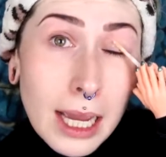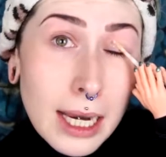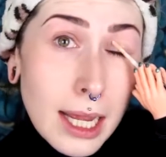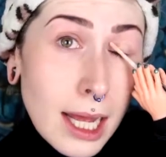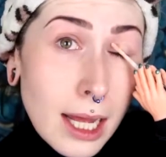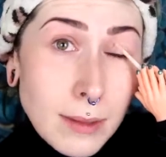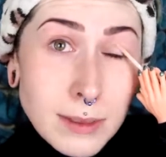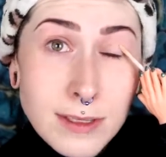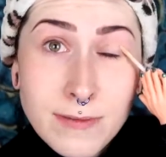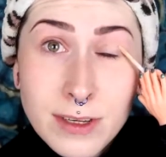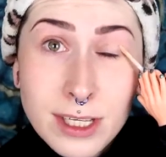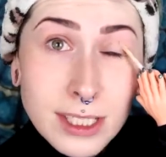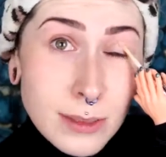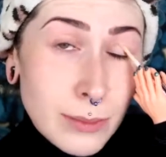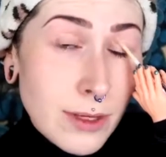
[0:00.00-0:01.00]
kind of helps if you
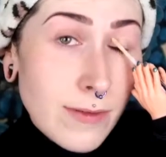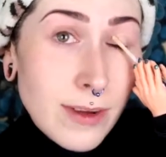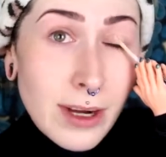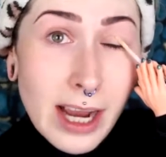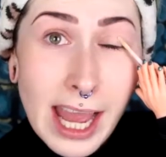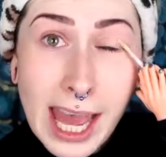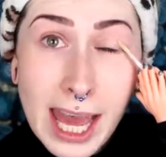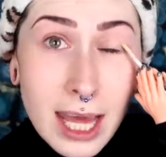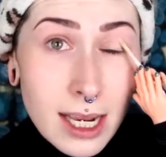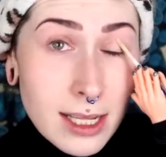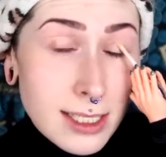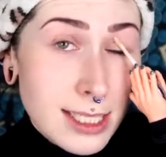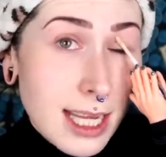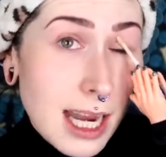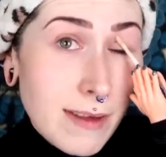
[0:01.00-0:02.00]
just move your head
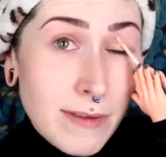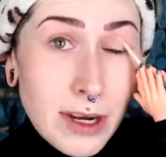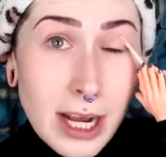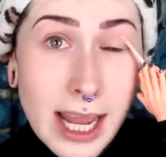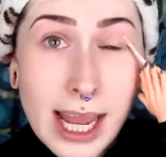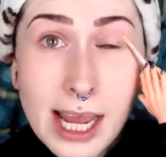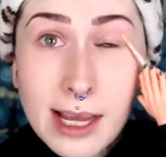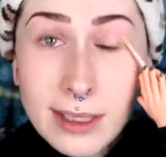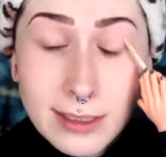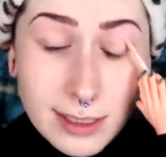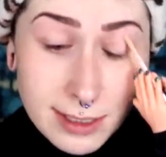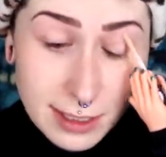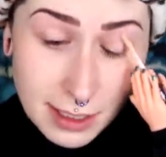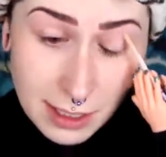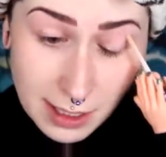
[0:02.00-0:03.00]
instead of your
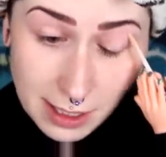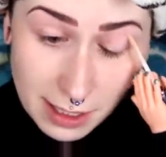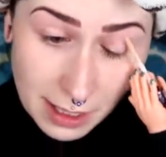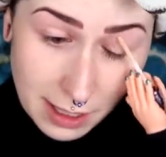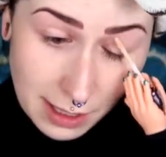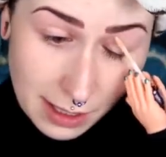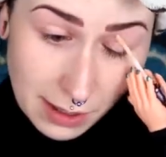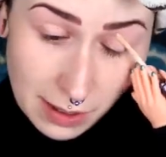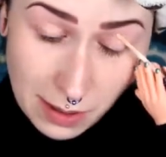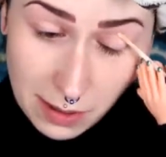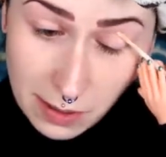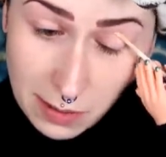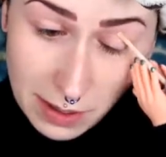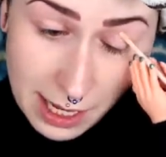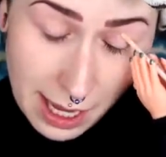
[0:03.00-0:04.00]
hands.
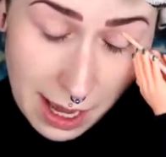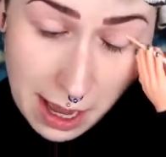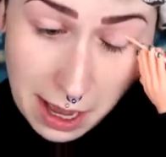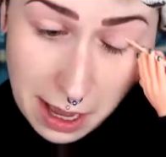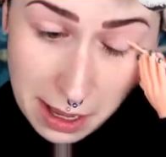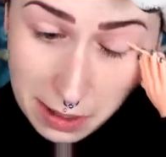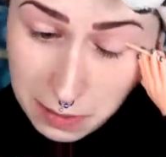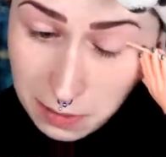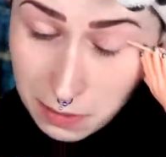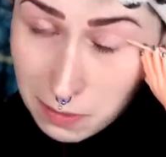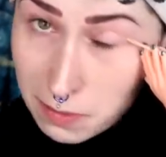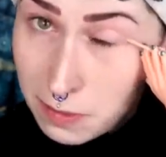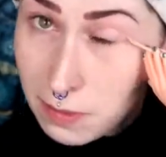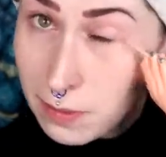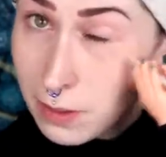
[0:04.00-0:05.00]
Oh yeah,
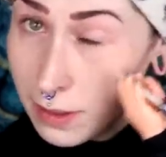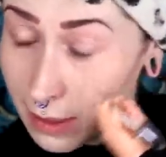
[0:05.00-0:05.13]
oh